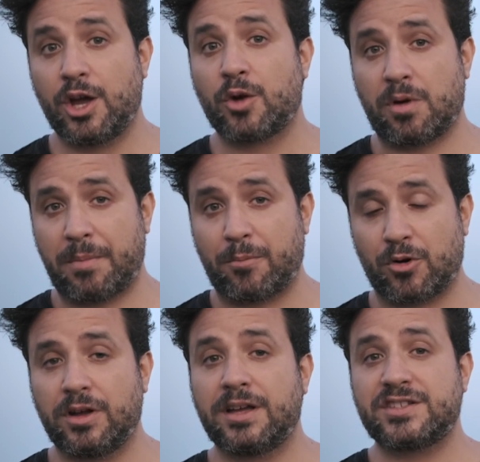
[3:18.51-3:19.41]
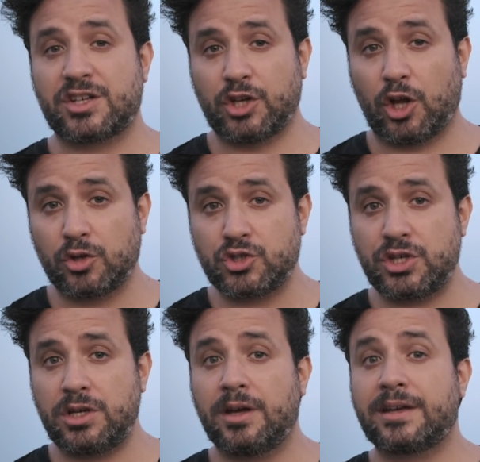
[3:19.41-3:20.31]
Remember,
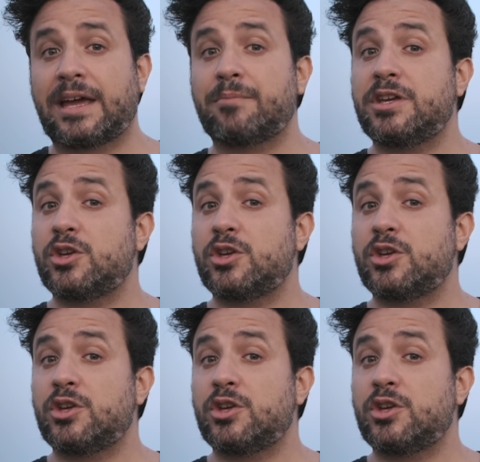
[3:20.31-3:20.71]
technology can be